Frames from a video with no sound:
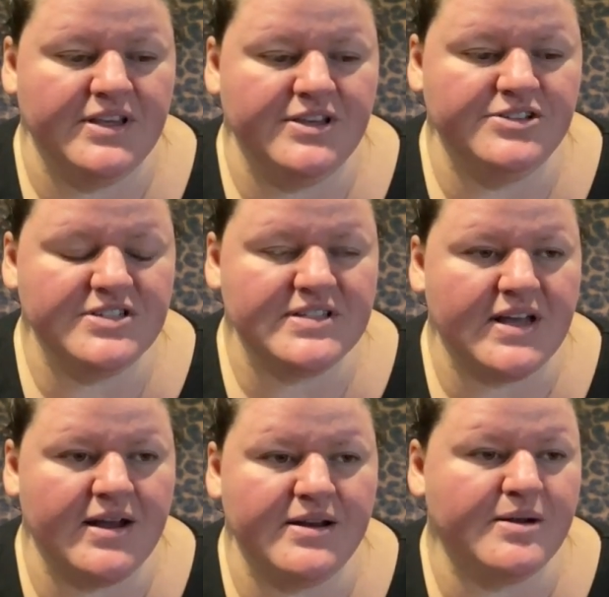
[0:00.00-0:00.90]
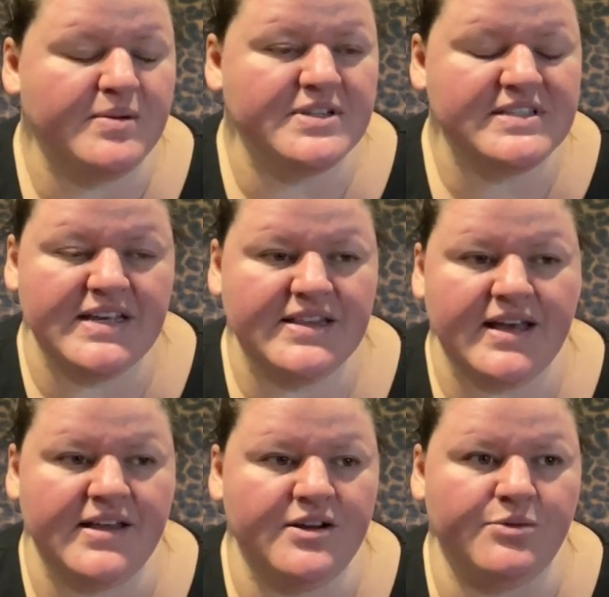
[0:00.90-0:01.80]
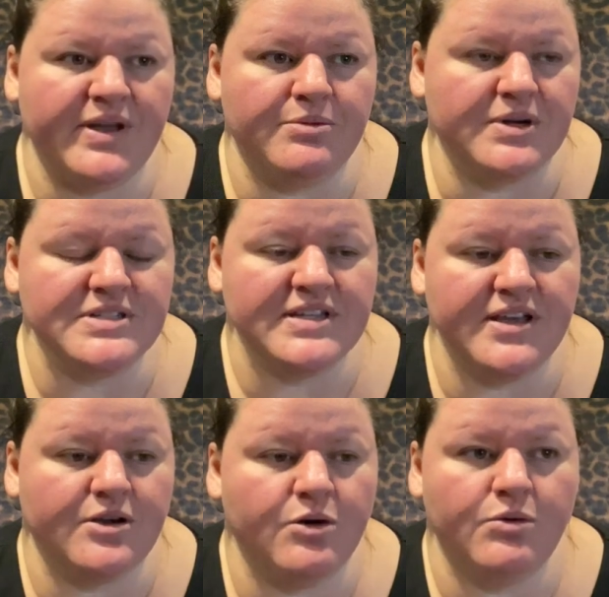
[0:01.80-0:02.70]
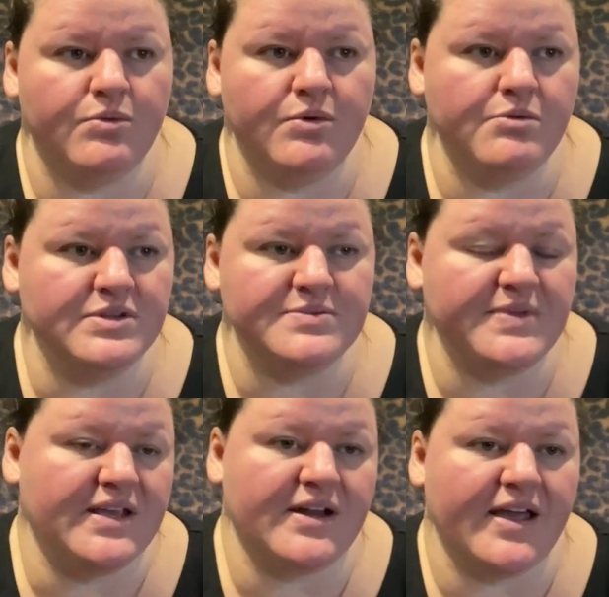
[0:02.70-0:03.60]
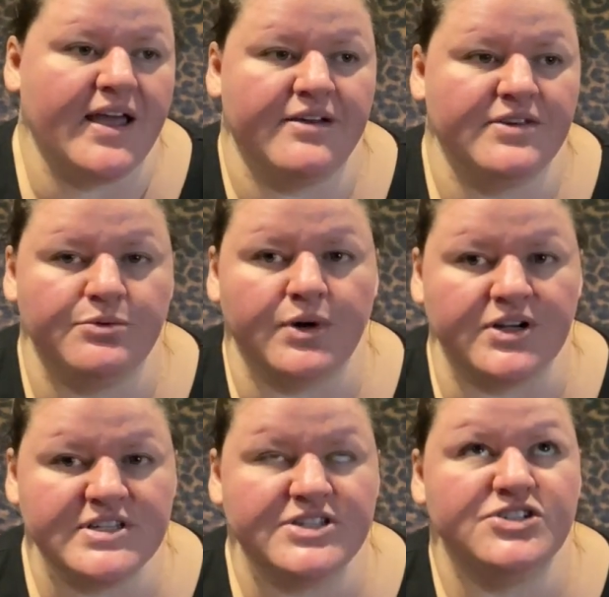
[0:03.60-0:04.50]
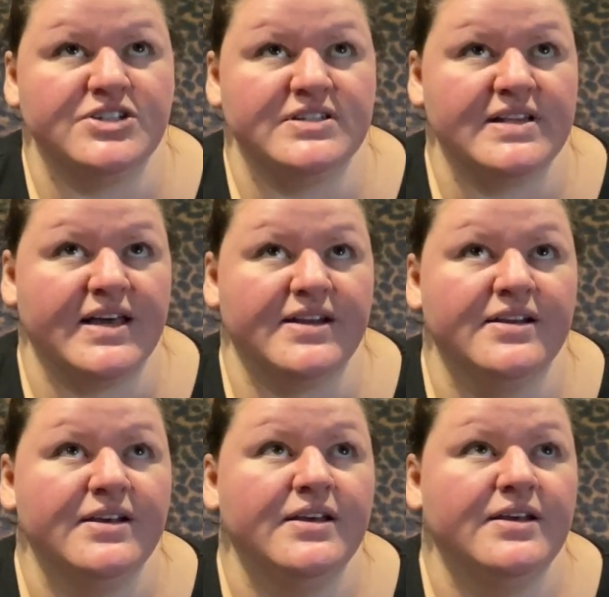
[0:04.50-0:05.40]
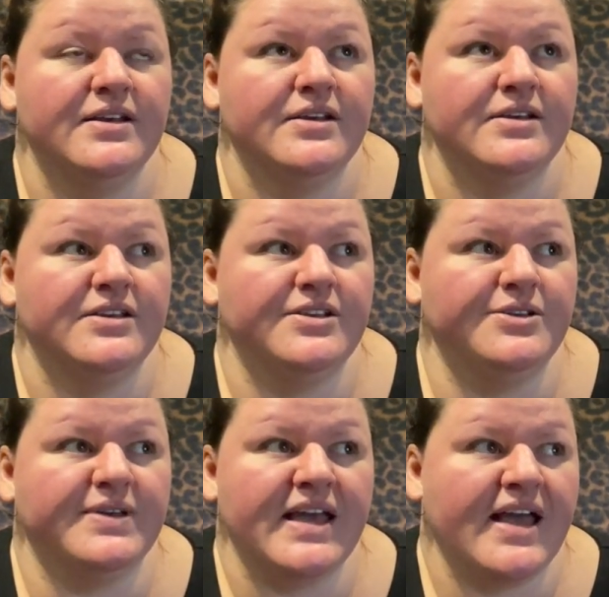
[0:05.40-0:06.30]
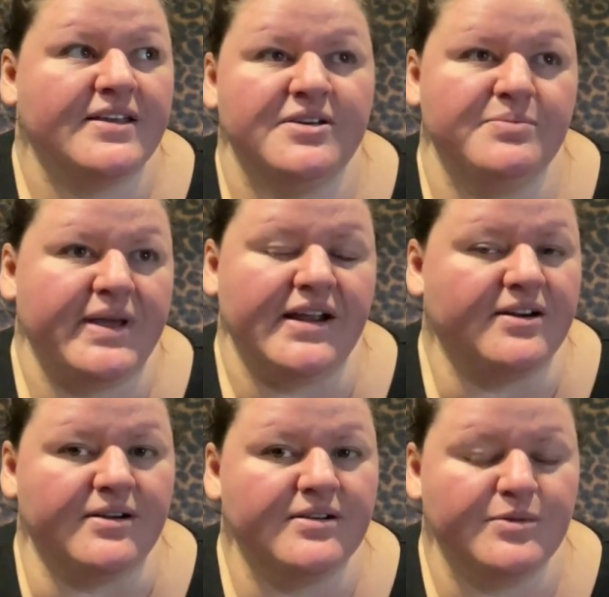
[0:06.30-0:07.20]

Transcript: you just, and I'm not saying that in a way where it's like, oh, what was me and I have it worse. It's just that you can't compare